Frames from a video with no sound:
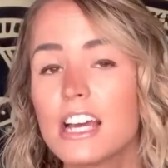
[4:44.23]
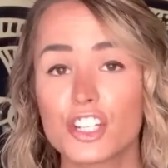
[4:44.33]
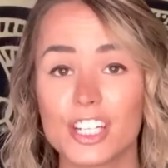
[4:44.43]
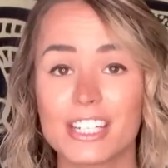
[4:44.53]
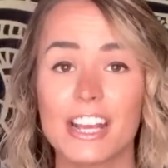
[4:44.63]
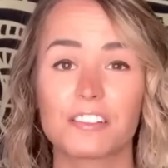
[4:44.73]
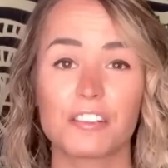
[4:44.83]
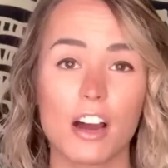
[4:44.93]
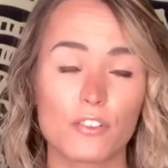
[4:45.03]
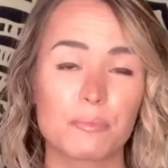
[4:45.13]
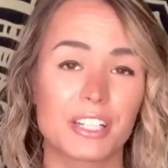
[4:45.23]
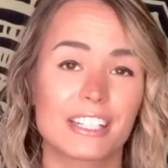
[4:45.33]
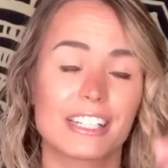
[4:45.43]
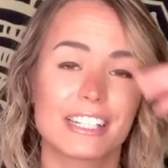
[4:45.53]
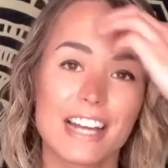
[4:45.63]
She takes off
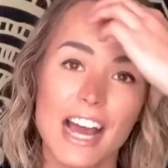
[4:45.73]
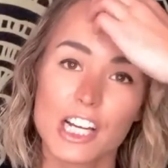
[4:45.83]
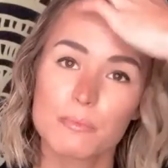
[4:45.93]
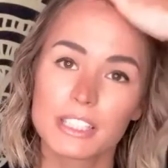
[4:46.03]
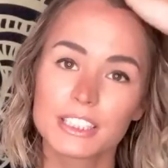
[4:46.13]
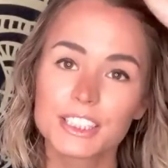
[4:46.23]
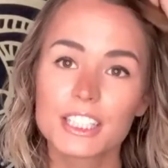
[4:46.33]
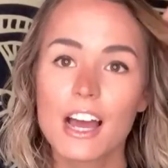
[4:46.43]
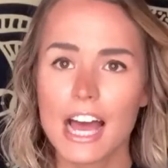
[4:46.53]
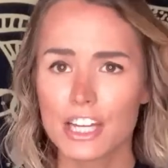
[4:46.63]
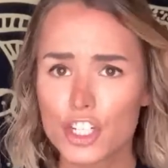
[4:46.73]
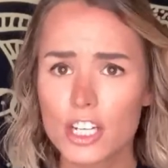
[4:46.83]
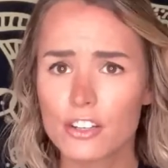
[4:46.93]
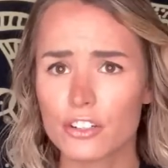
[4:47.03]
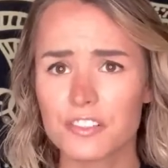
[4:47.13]
reptilian attachments, and
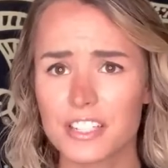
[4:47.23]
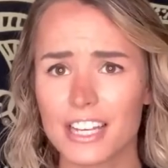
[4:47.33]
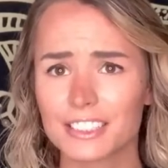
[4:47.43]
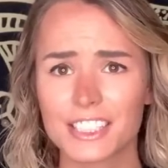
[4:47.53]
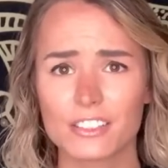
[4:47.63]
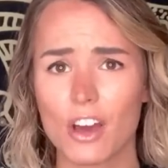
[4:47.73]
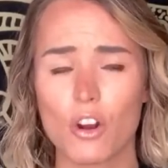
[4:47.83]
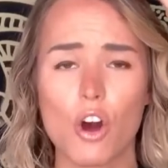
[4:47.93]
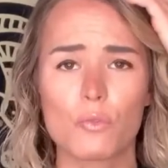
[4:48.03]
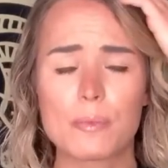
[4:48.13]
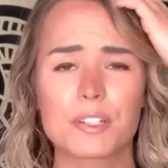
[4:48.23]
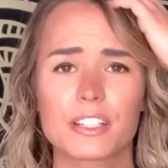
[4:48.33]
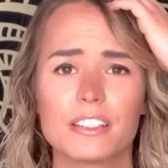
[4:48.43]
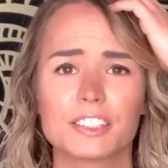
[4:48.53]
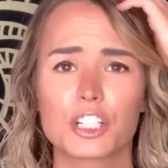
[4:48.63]
she understands that not all
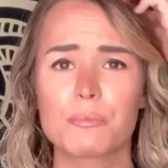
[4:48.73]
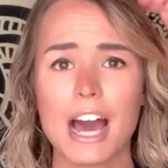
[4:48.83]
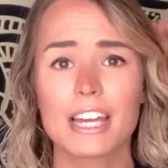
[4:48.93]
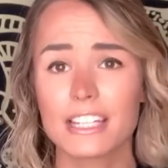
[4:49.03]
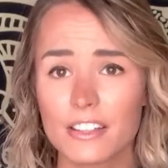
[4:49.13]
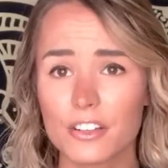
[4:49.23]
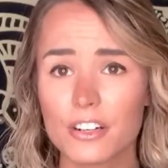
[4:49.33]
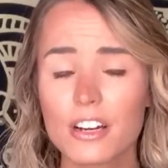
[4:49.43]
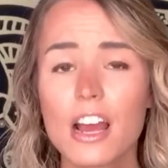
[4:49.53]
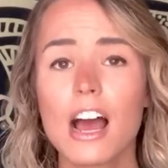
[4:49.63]
reptilians are bad either.